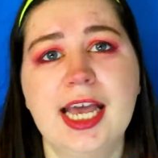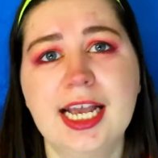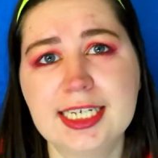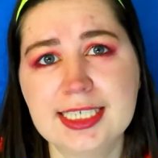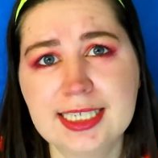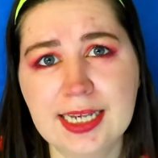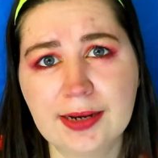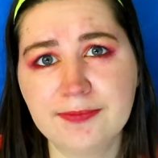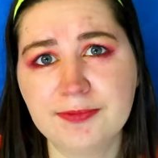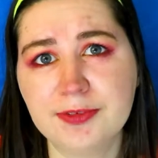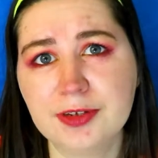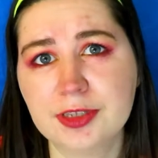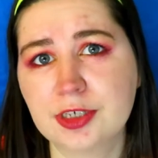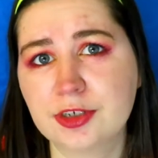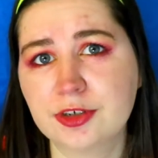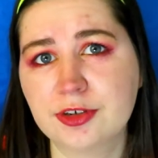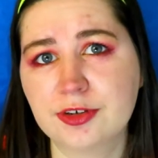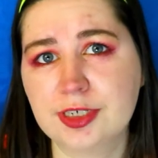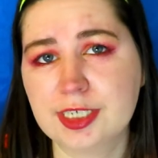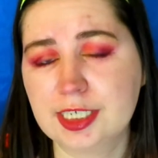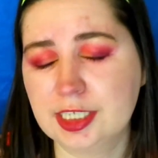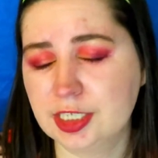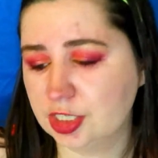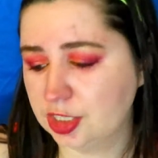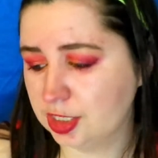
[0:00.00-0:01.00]
Except for the
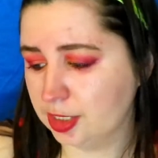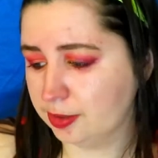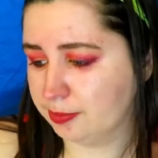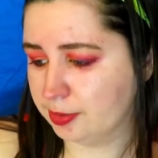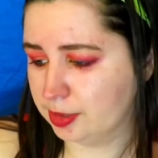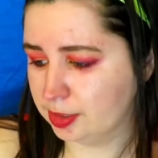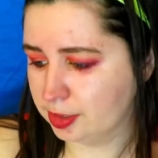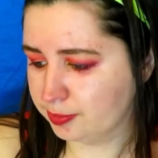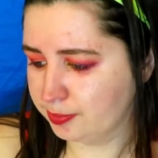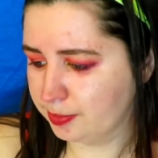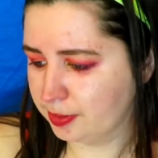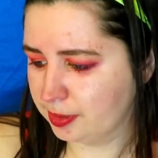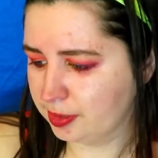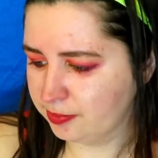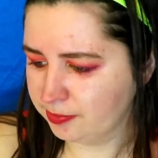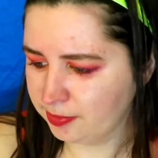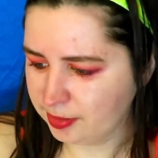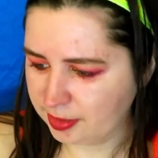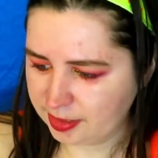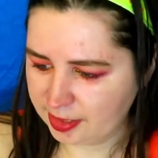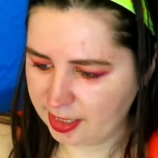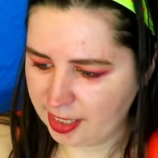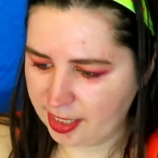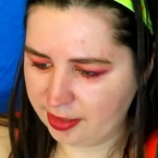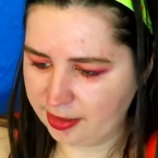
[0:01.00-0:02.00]
gritty shimmers, but
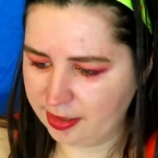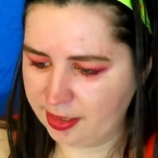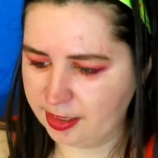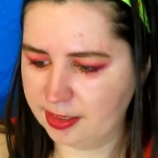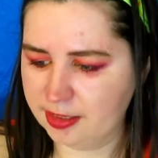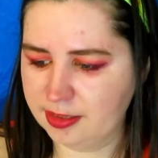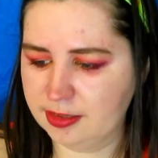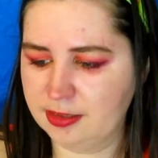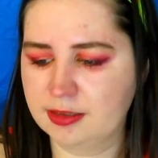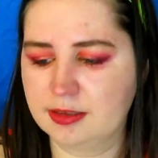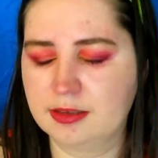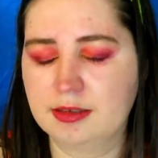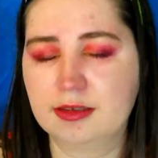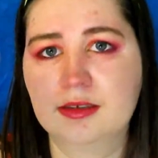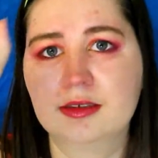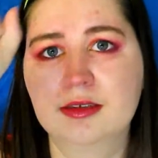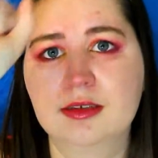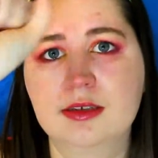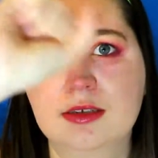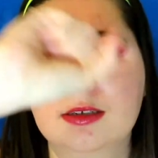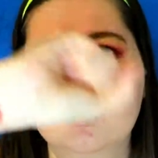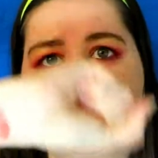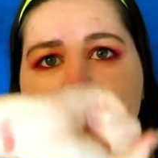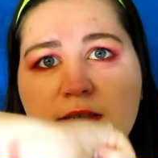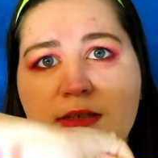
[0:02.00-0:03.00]
even then, like,
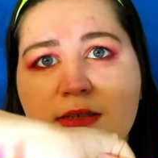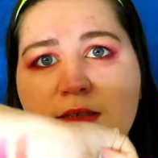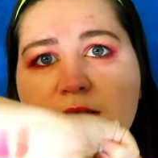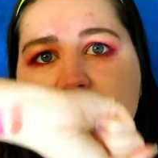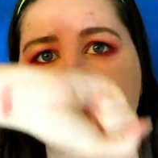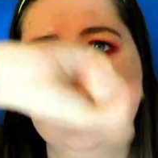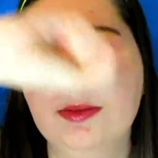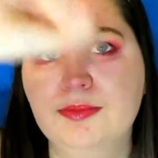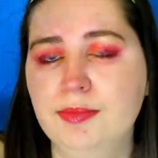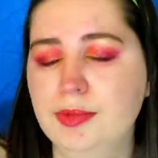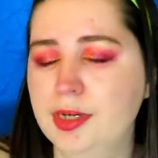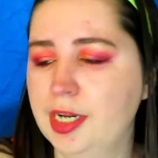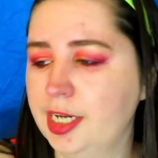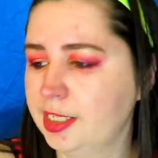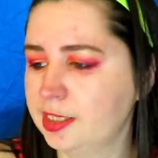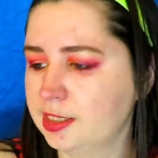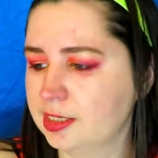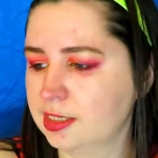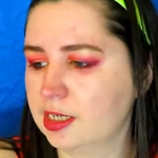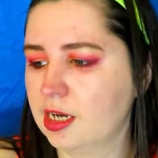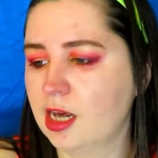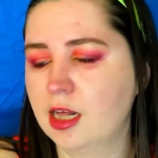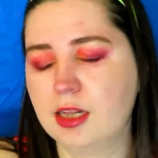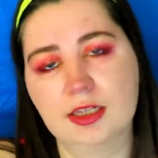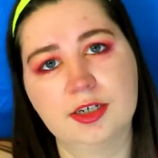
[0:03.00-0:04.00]
some
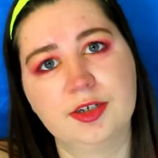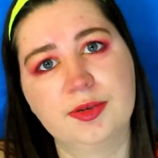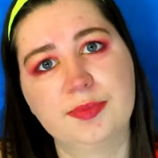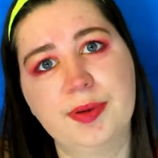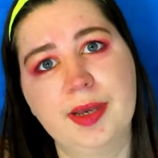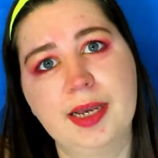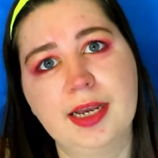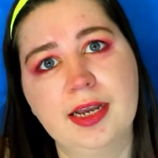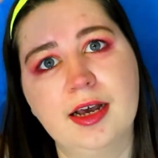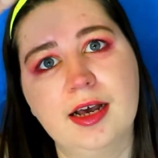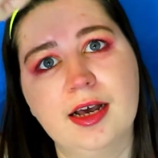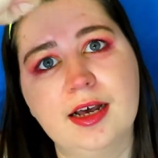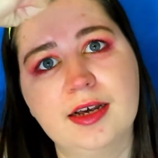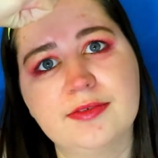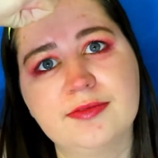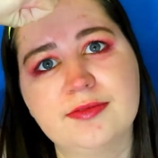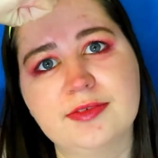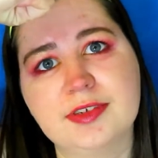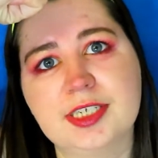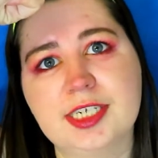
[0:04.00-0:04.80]
nice color payoff.